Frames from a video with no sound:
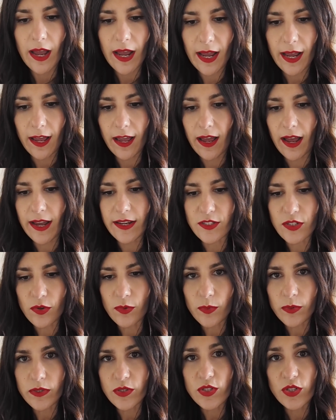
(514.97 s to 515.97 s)
I
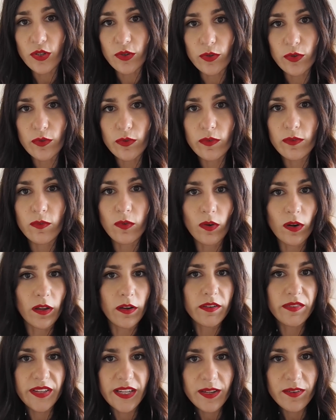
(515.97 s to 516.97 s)
don't want to fall
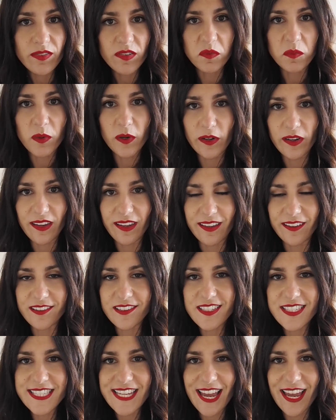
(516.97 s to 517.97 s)
over from wearing heels.